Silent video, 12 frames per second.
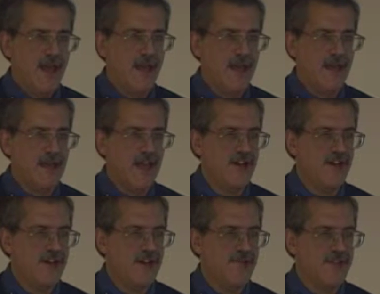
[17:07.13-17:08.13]
And you
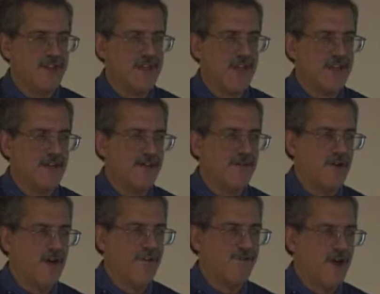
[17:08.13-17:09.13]
can even think of
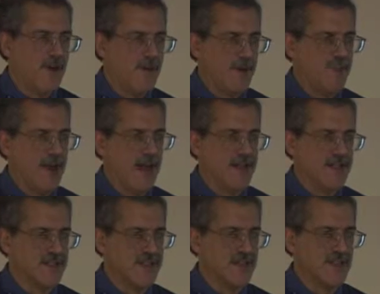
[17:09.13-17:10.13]
our farming
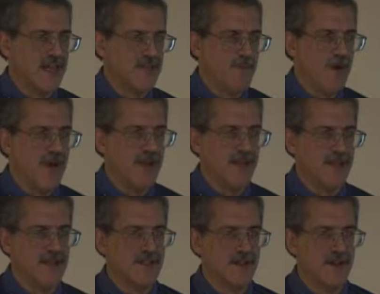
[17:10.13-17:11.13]
practices as
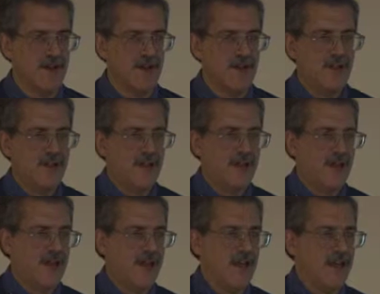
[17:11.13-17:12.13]
mining the soil.
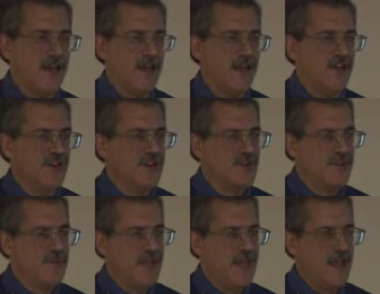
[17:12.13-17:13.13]
Again, it used to
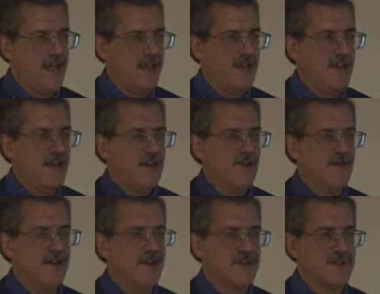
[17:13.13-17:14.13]
be,
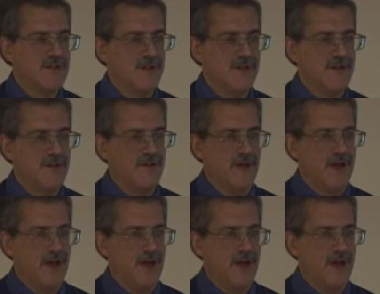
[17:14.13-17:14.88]
we used to